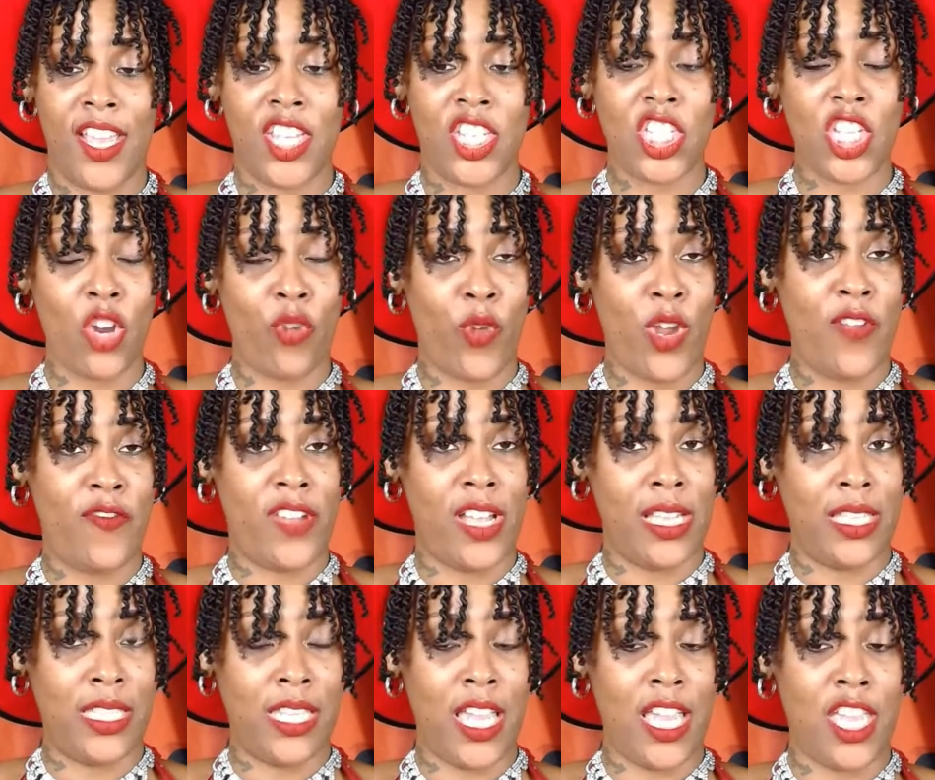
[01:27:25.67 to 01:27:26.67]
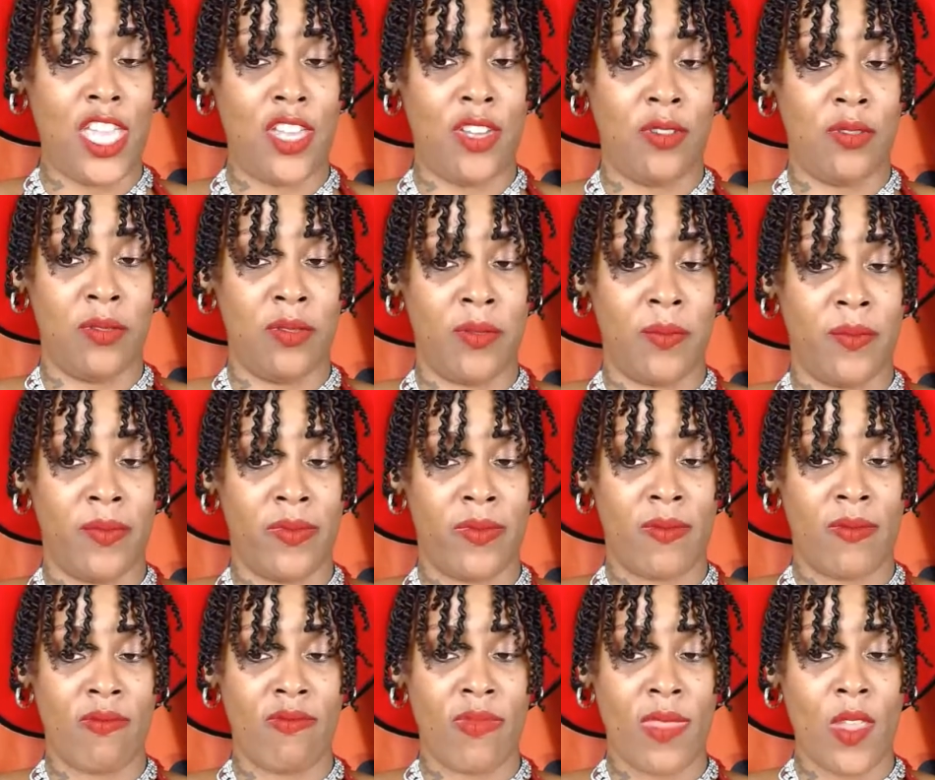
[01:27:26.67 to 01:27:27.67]
Sharif continued,
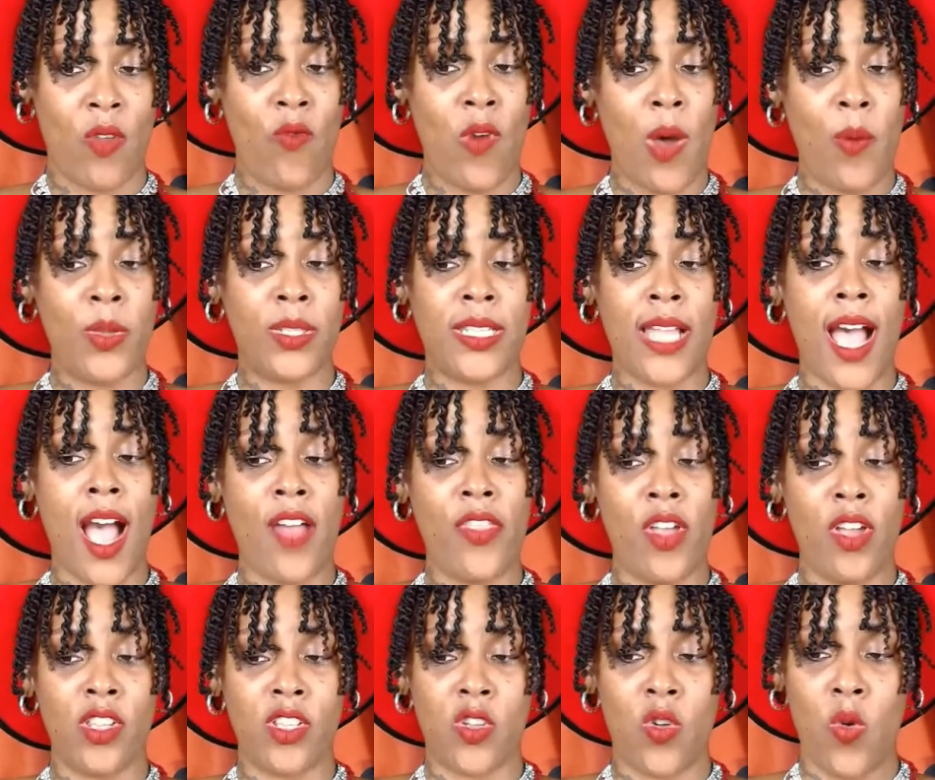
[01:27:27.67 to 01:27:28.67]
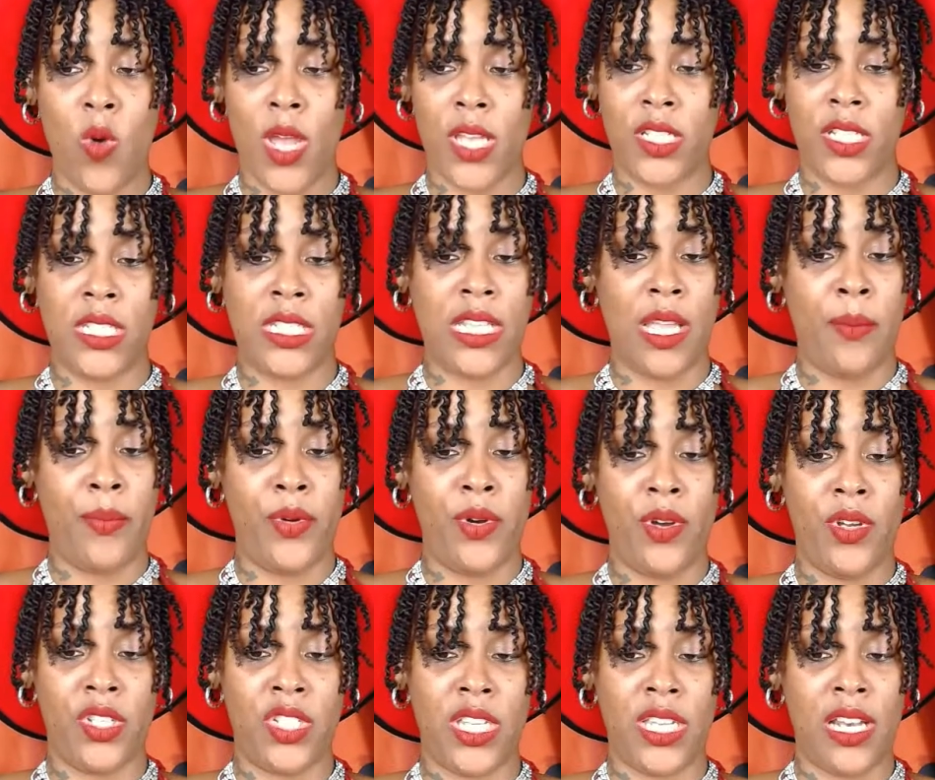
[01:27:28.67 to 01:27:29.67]
"What was all those questions and
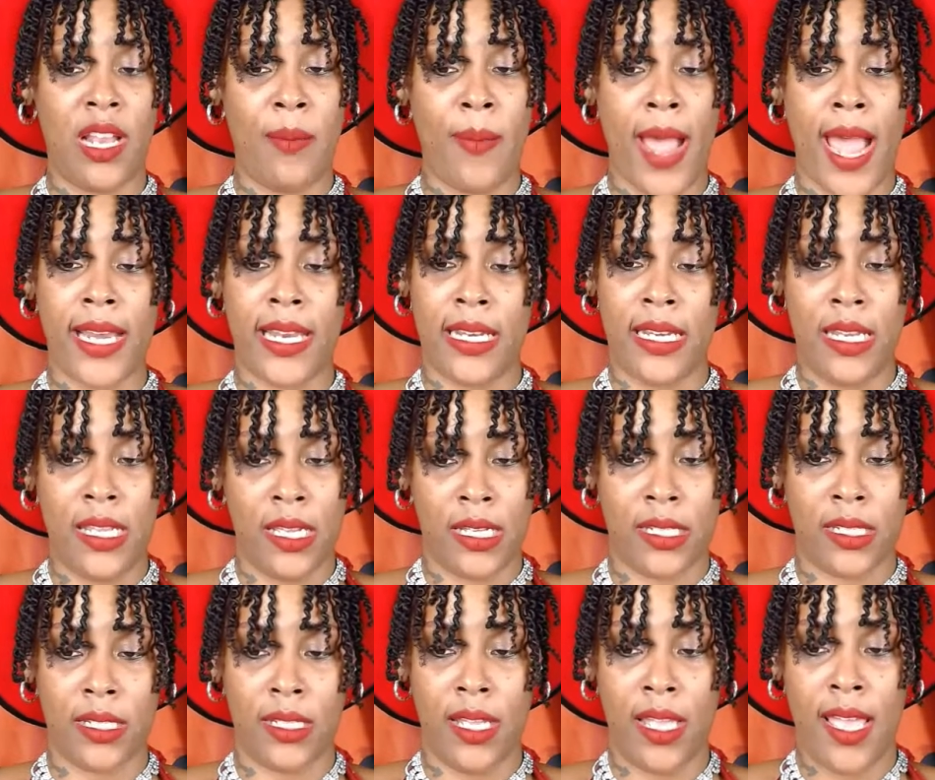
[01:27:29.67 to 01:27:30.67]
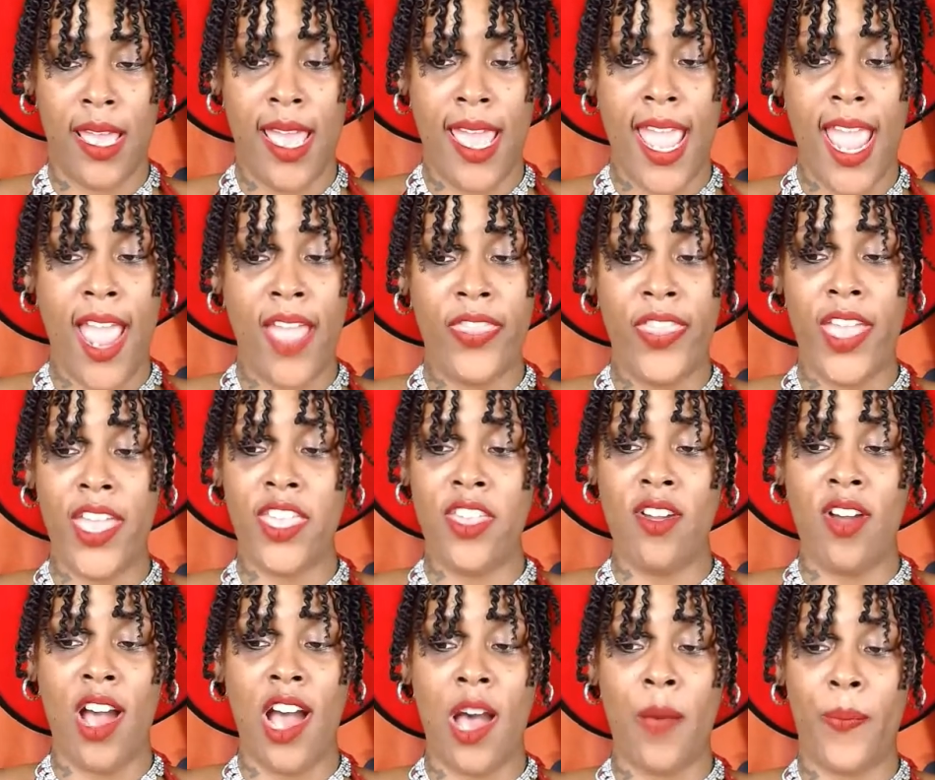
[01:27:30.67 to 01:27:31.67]
bullshit about a nigga? And then
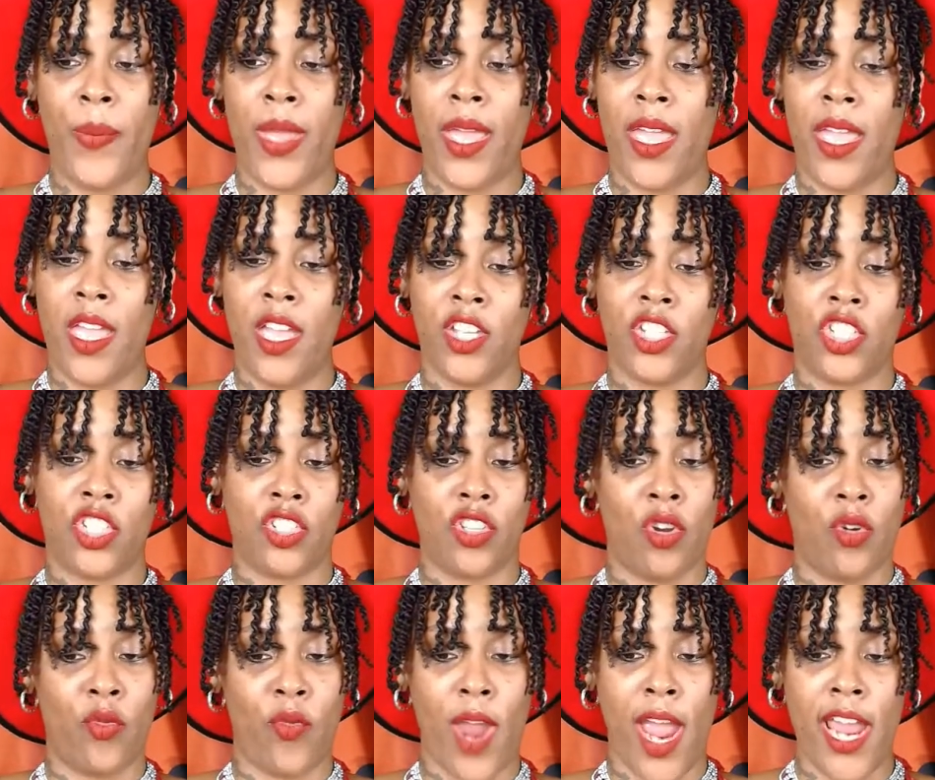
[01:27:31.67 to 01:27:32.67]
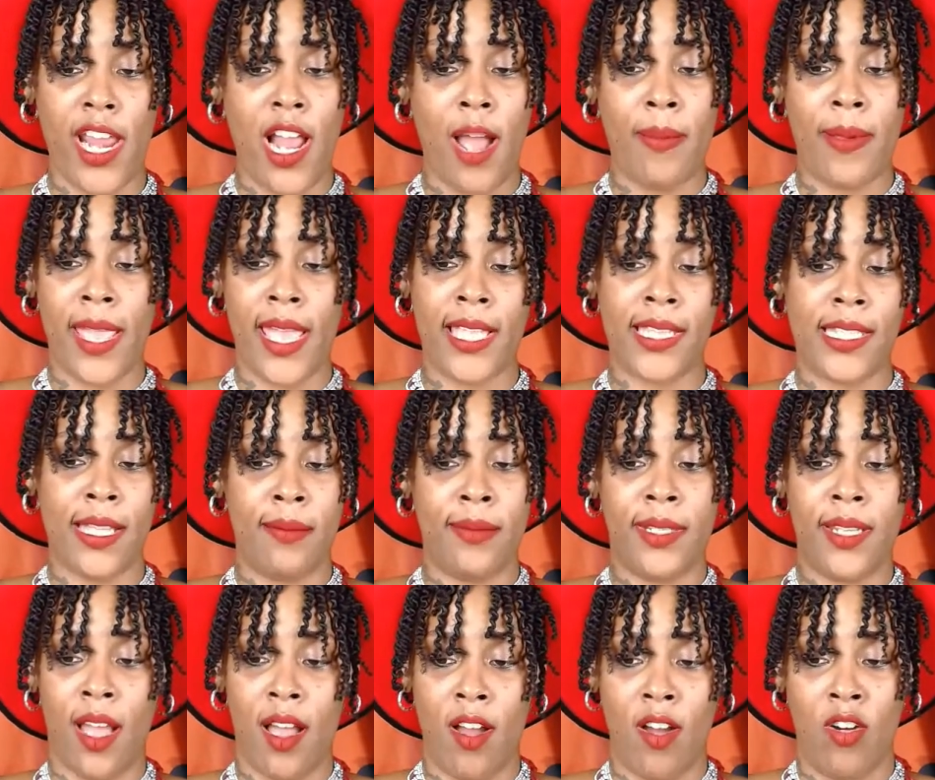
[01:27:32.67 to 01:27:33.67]
you up in here straight up getting
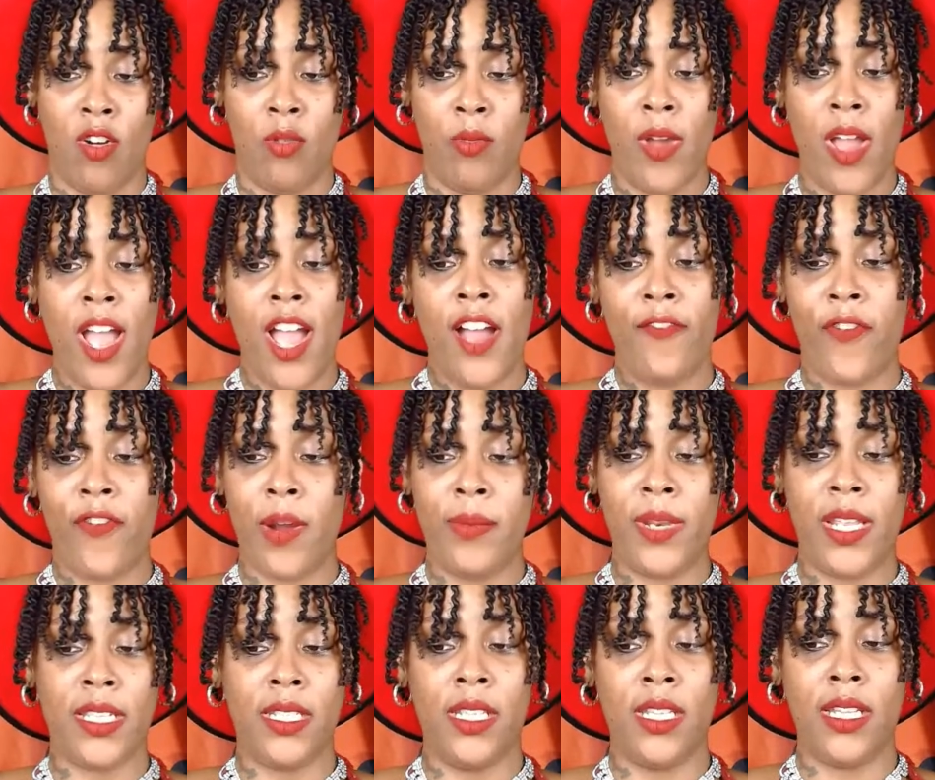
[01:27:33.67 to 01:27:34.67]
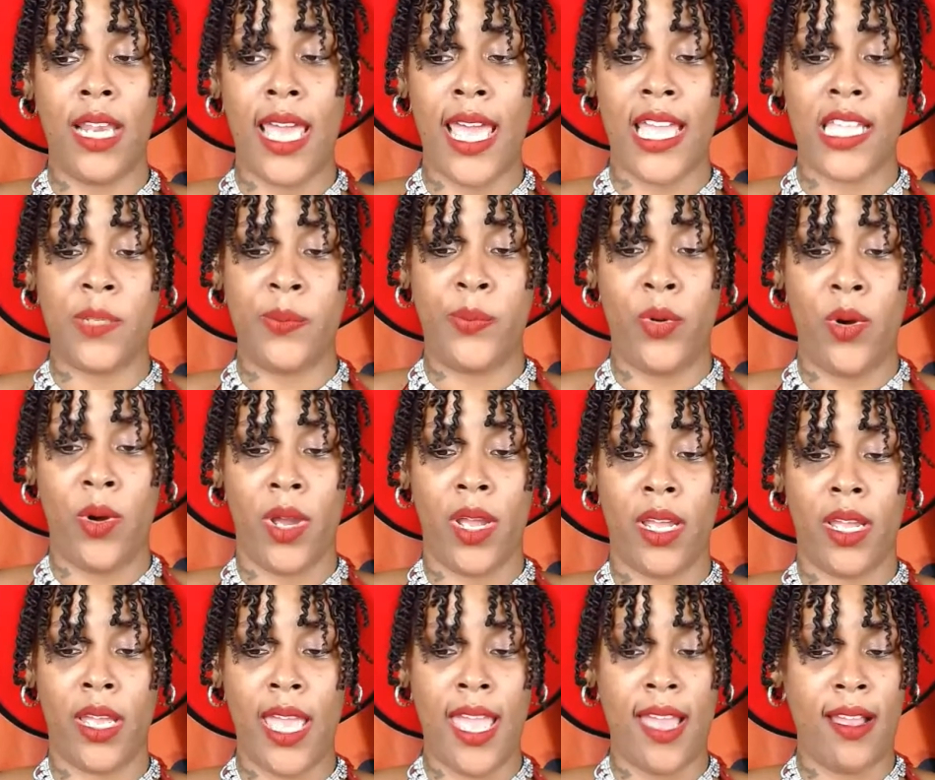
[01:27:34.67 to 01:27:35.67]
some dome from this little ass
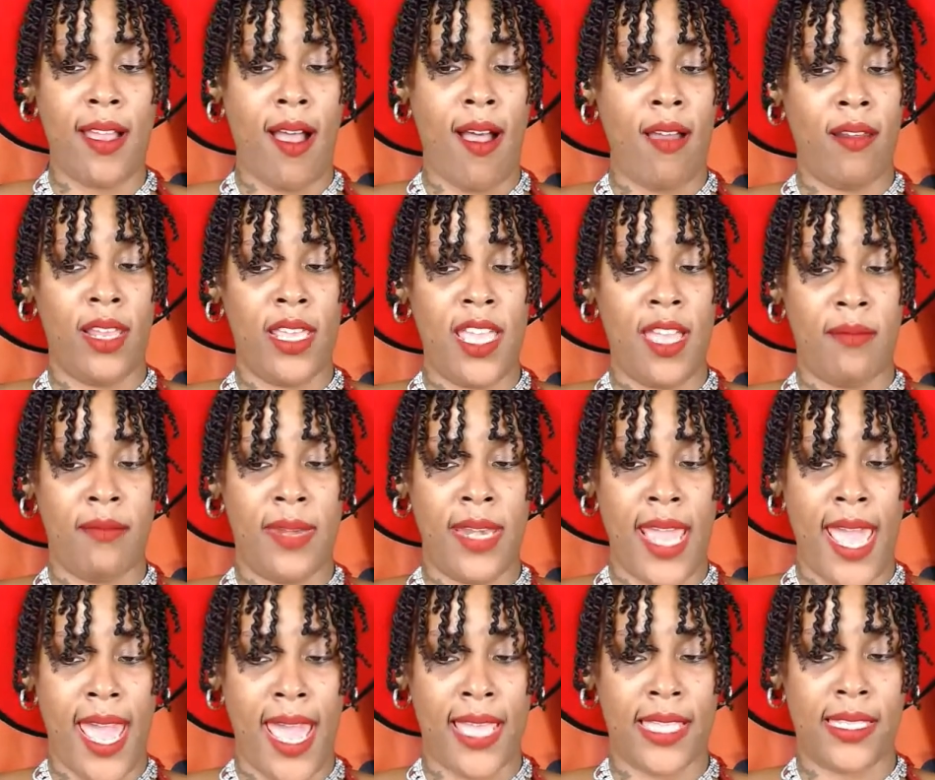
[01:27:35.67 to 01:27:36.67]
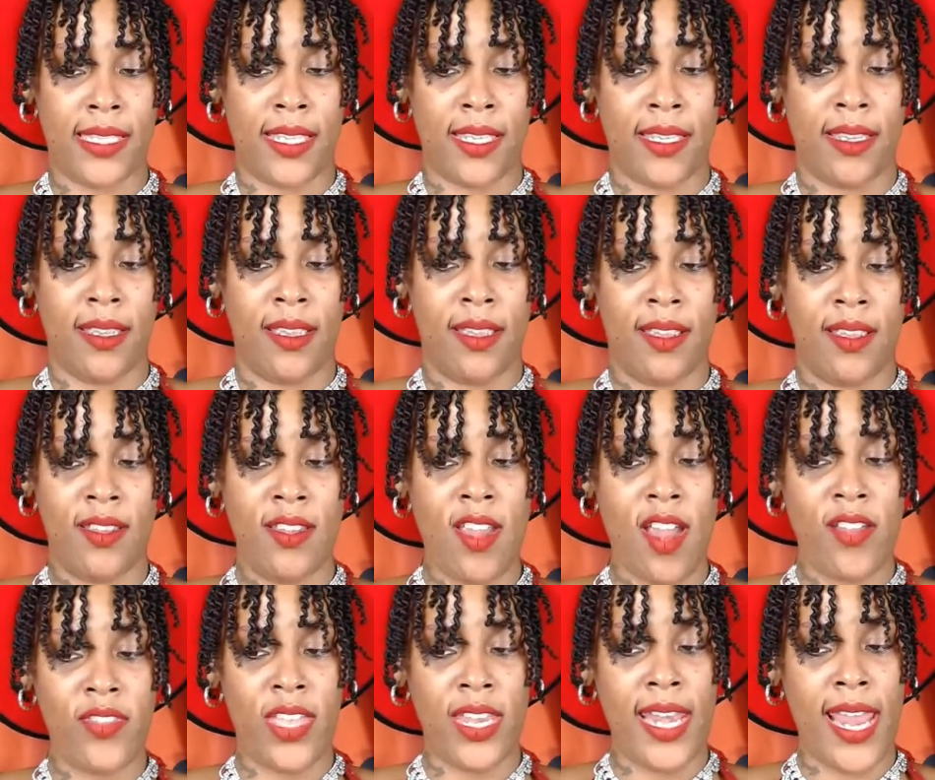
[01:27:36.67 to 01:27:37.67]
boy and calling him nasty.
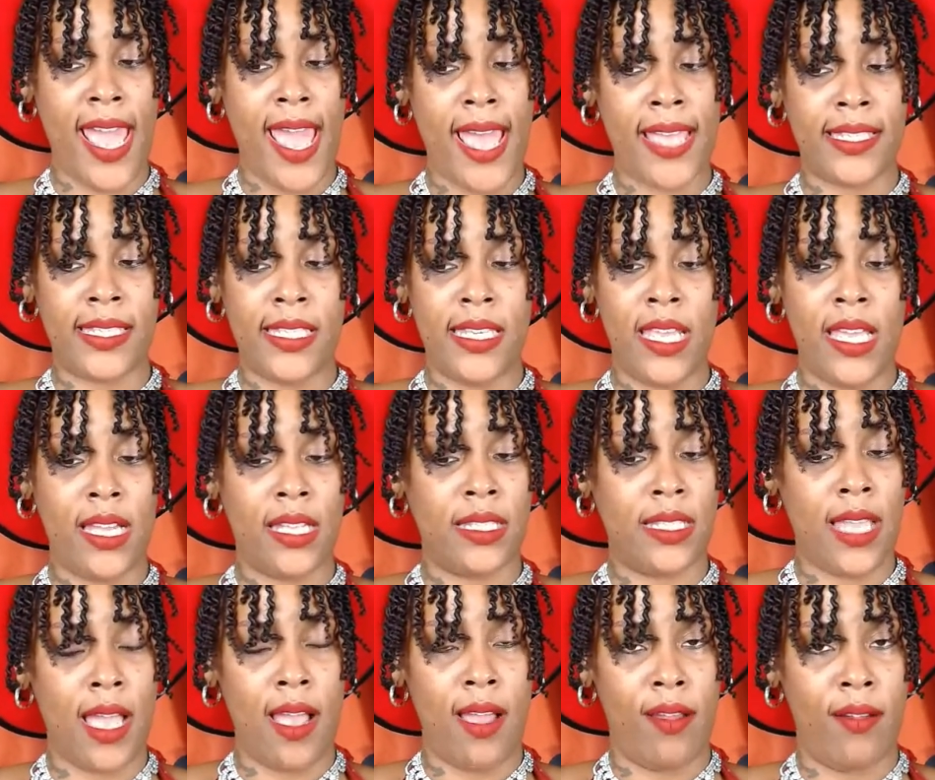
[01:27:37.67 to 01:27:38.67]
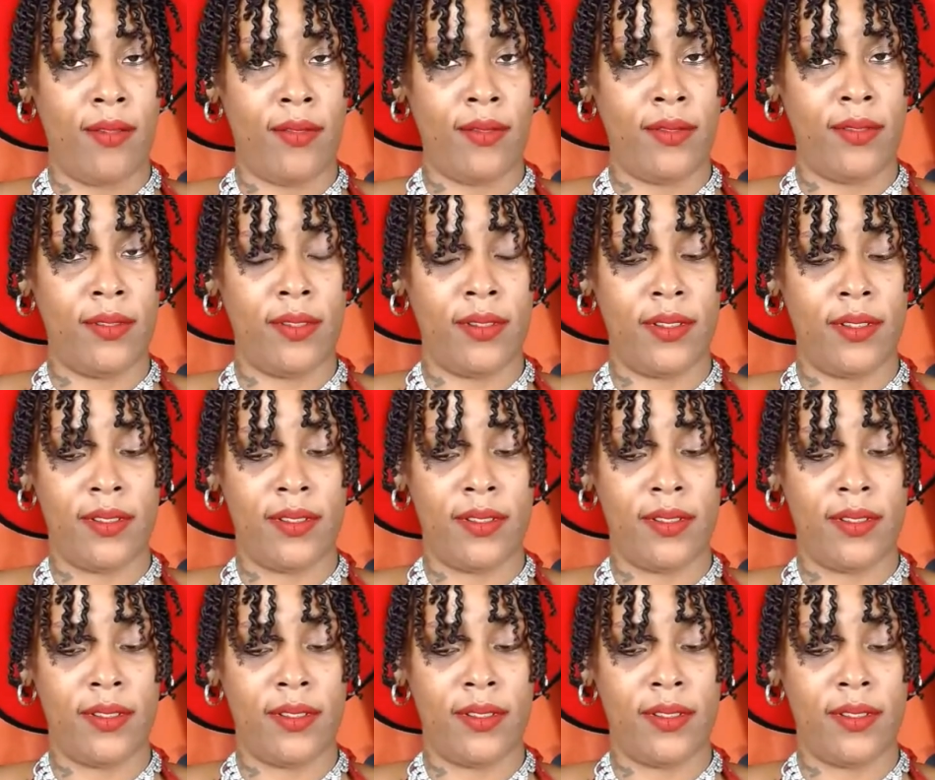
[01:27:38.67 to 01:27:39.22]
You're the nasty nigga, Tone."